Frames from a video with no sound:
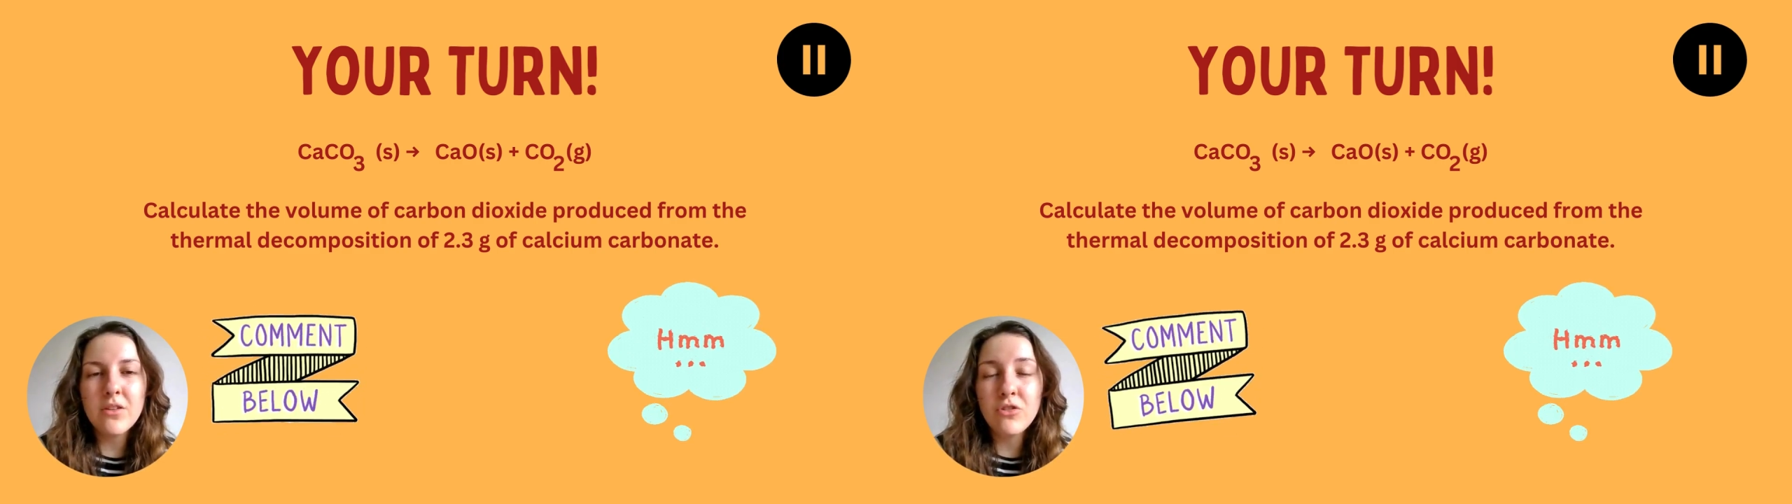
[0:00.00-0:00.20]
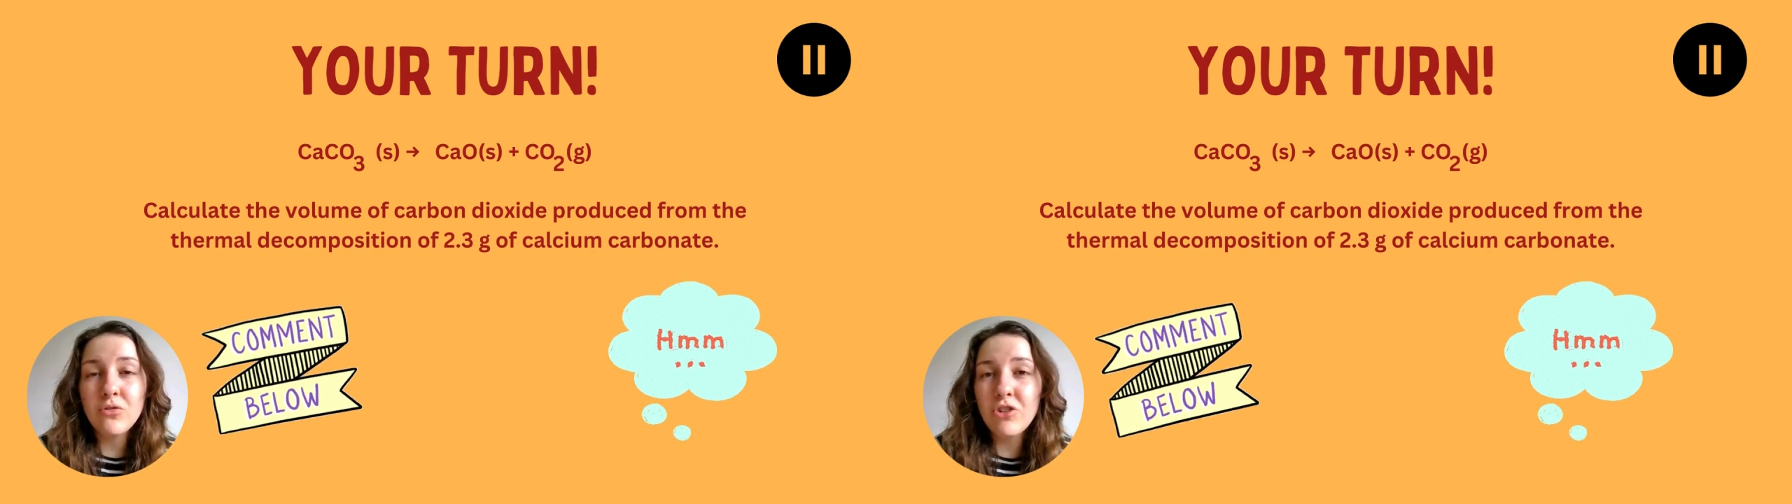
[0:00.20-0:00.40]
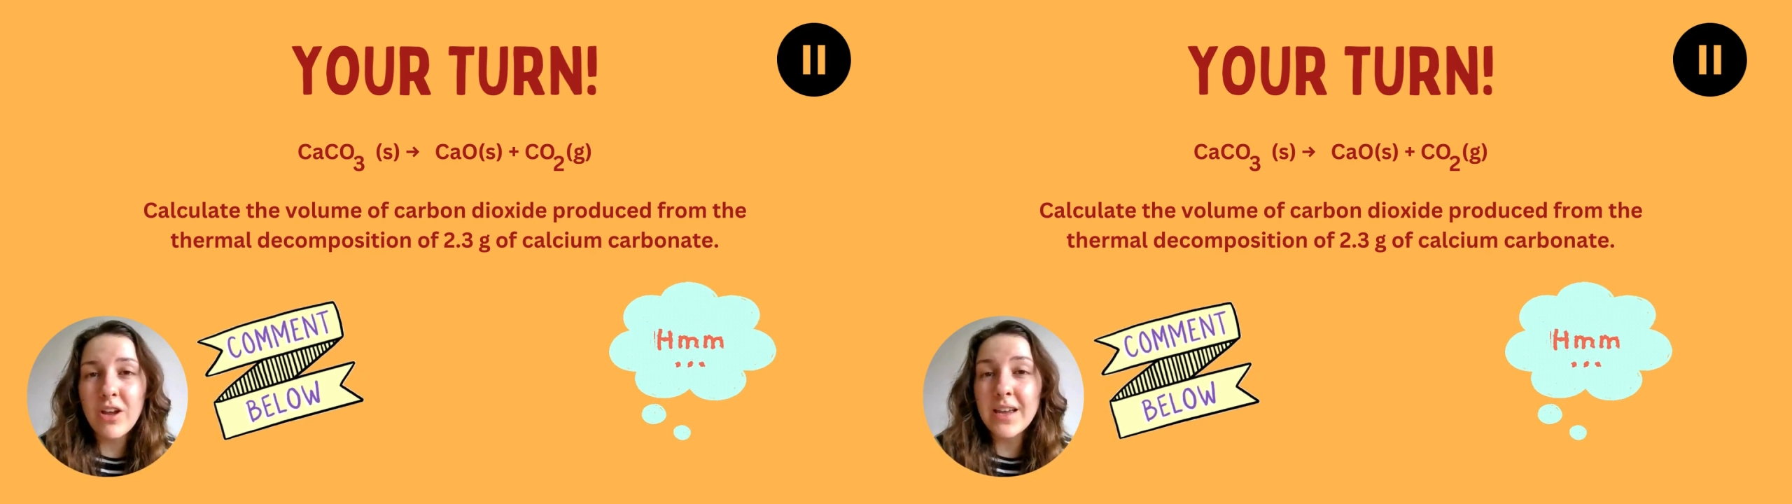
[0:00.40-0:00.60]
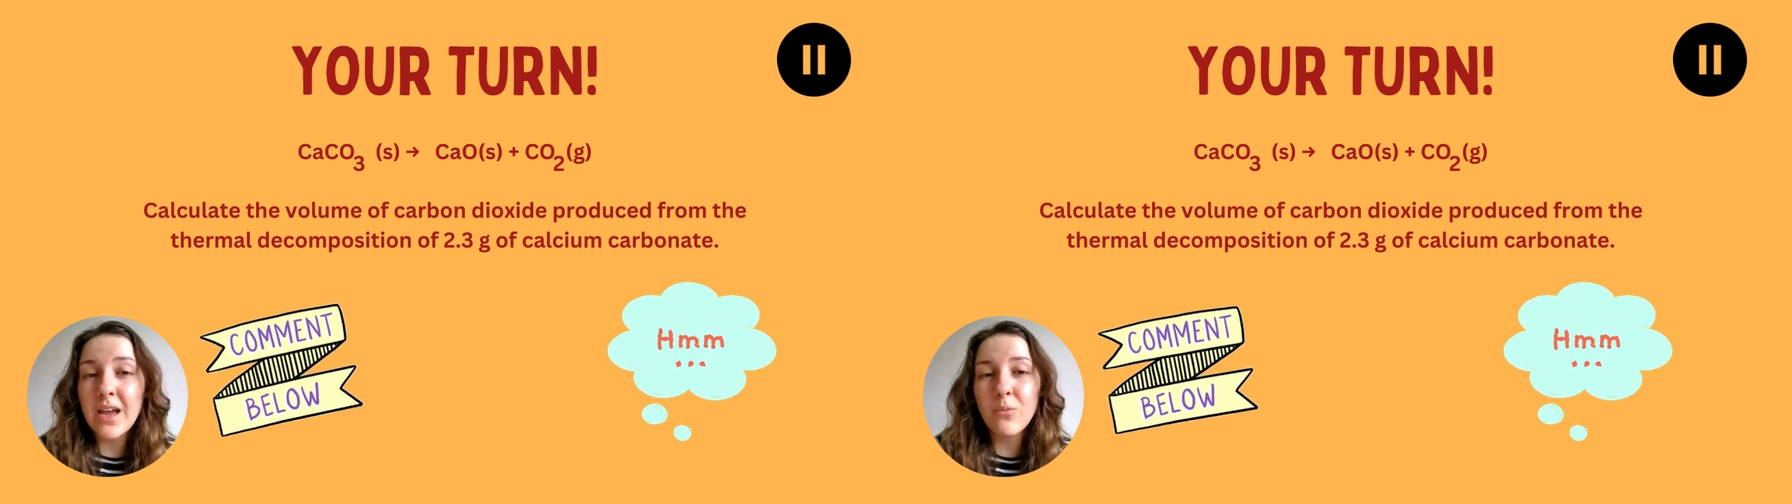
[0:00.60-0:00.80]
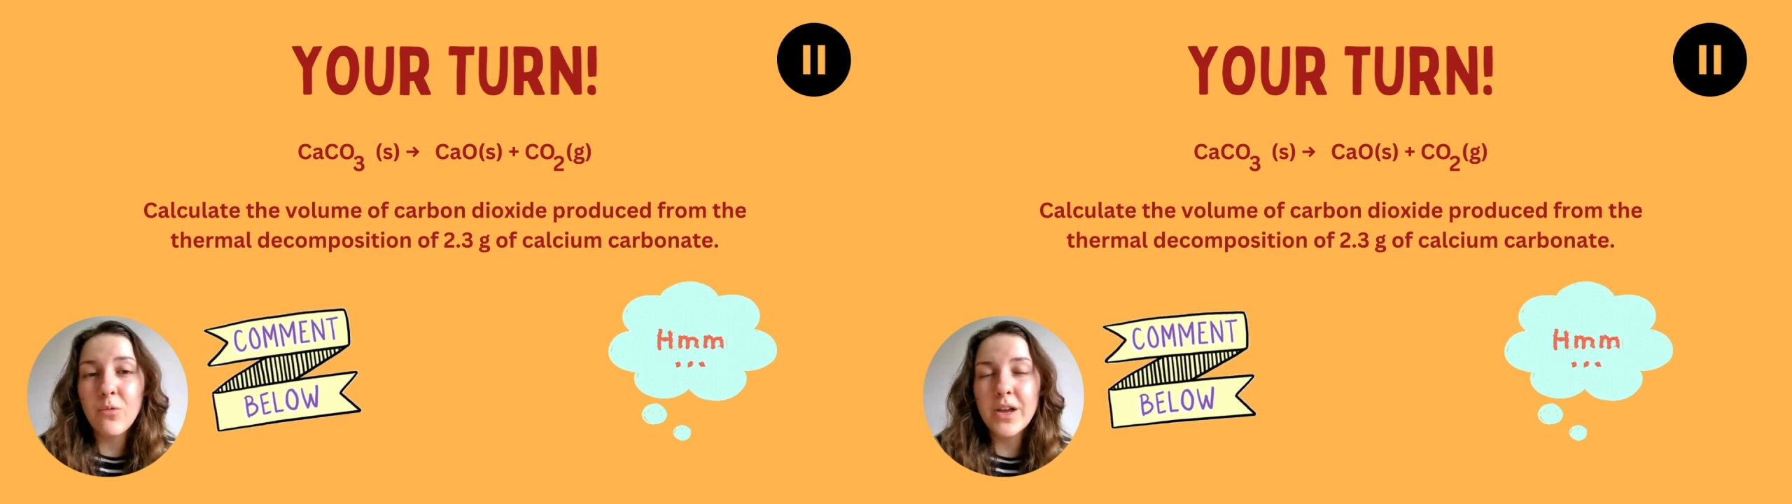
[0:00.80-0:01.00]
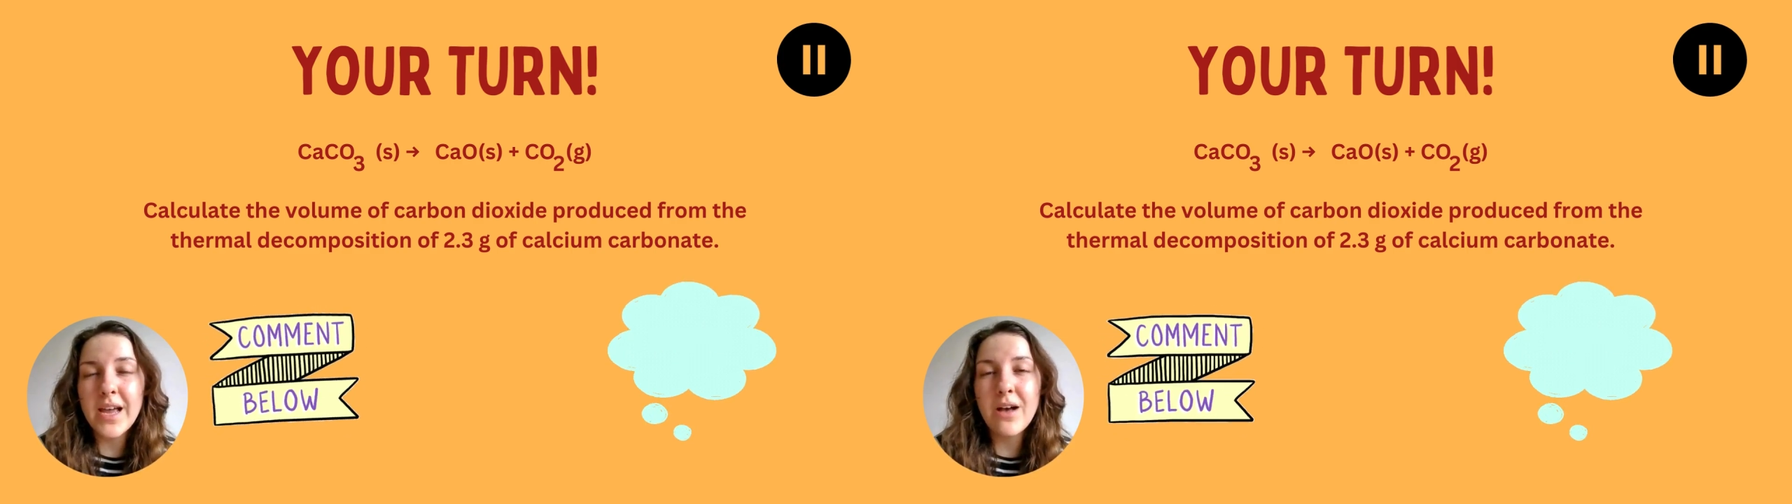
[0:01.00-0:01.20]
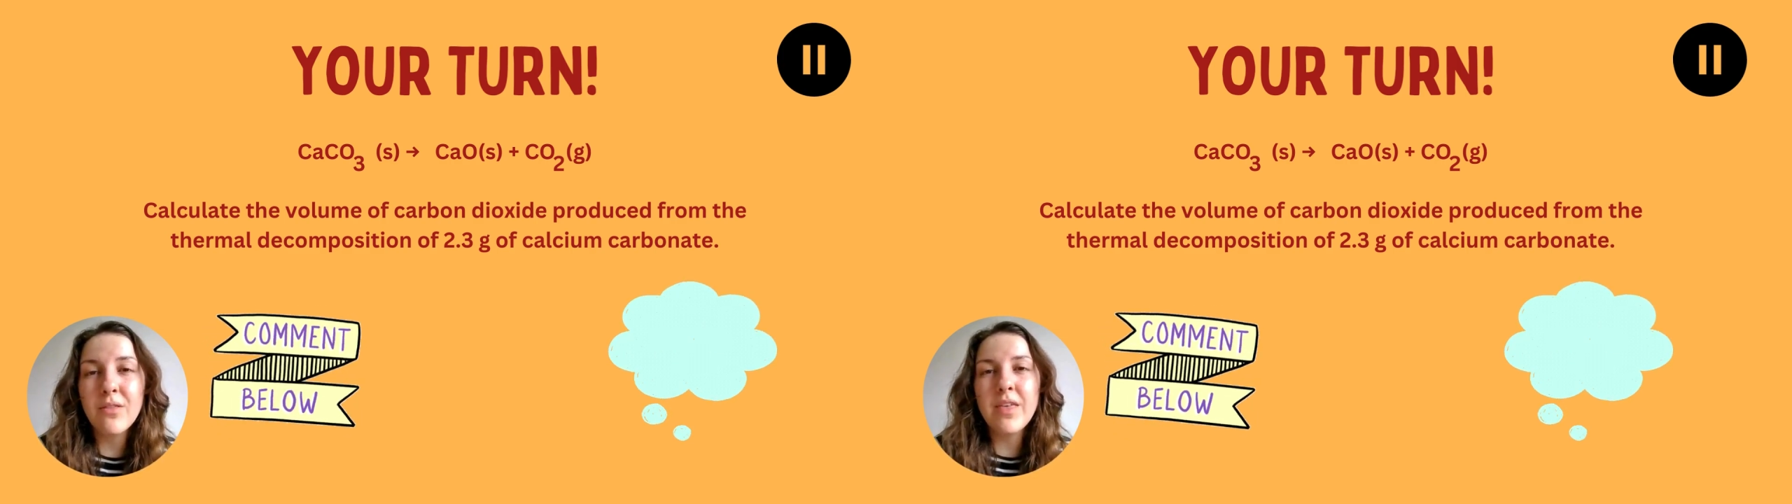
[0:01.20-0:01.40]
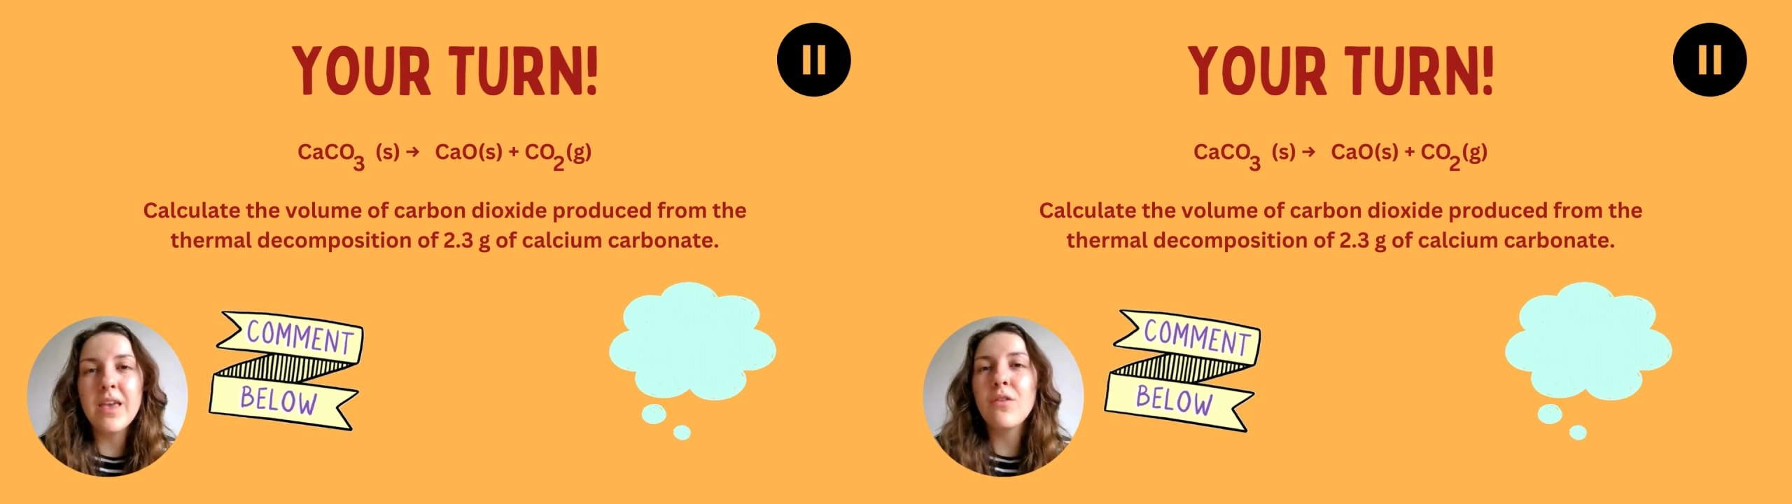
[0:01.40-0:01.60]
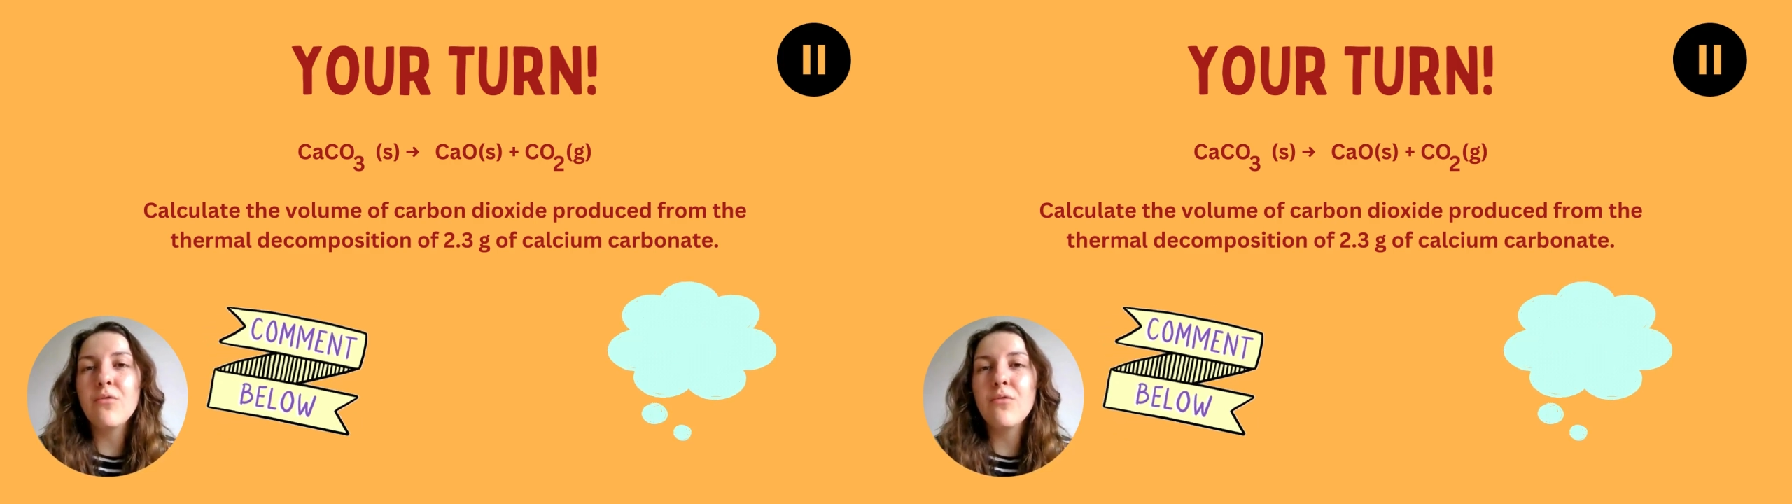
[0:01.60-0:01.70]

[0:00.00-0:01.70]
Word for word: to check and work out the